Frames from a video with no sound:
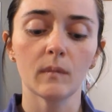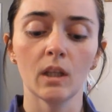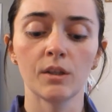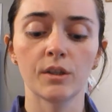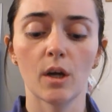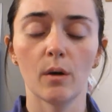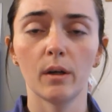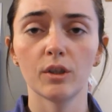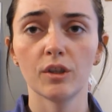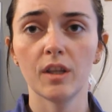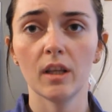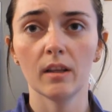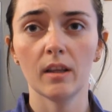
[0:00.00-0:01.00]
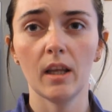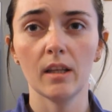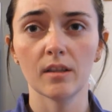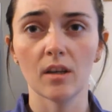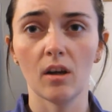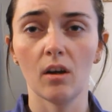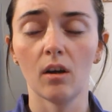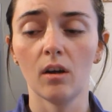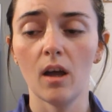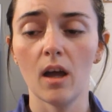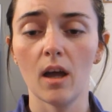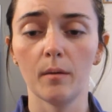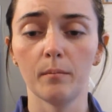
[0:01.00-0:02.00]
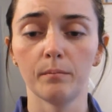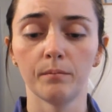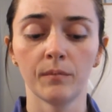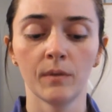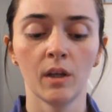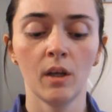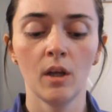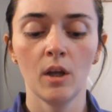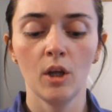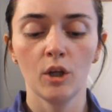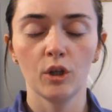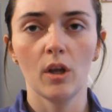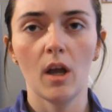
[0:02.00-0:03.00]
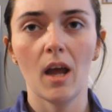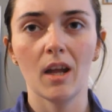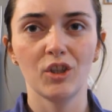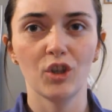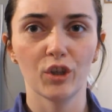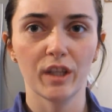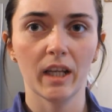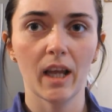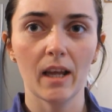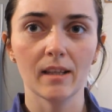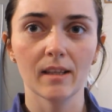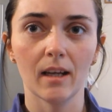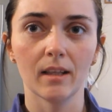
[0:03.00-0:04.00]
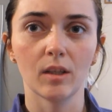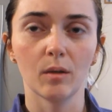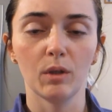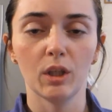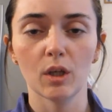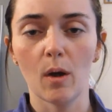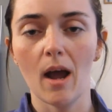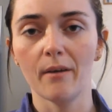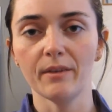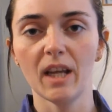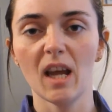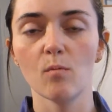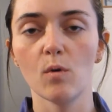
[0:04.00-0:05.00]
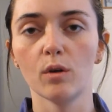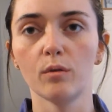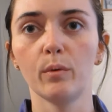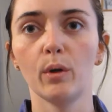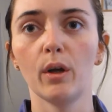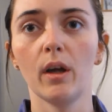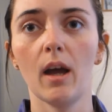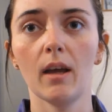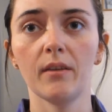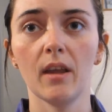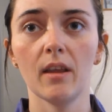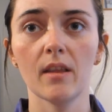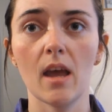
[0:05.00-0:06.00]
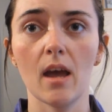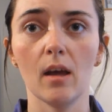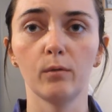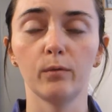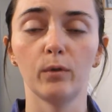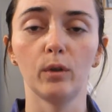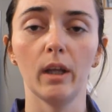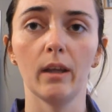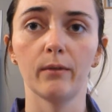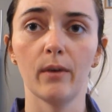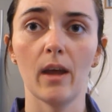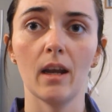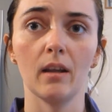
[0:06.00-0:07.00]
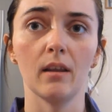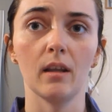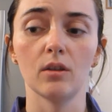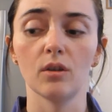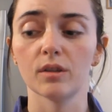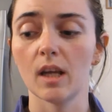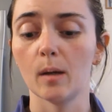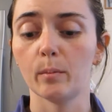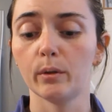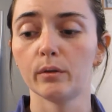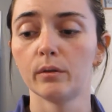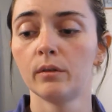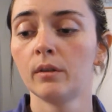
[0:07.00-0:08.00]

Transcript: So I just think these are a just in case item. You don't have to get one, but I think they're helpful if anything does happen.